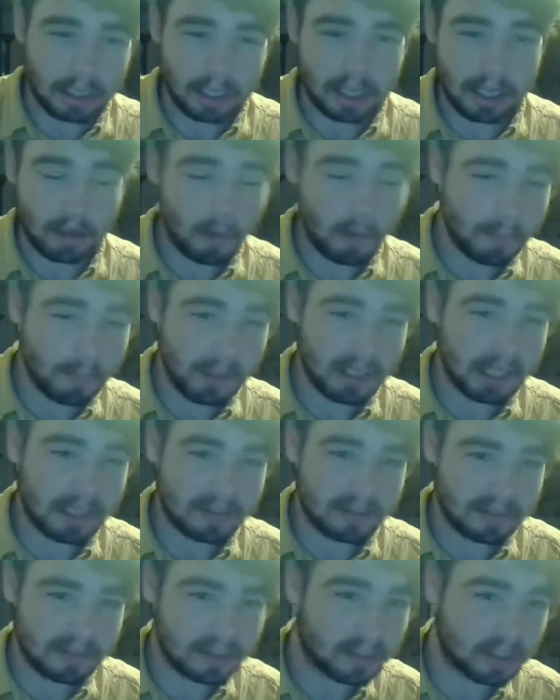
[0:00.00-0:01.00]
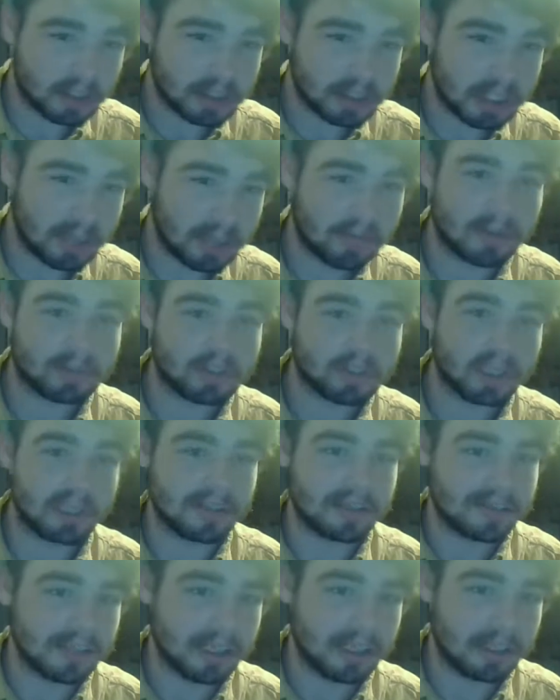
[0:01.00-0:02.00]
I hope you guys can understand what I'm trying to
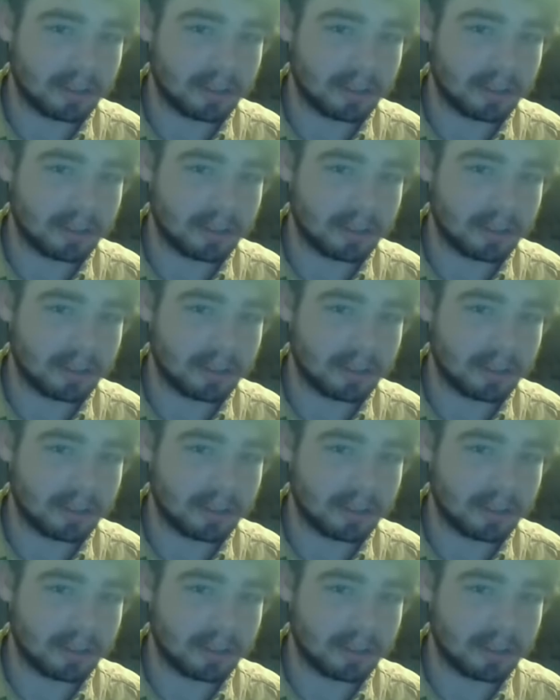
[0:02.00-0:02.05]
say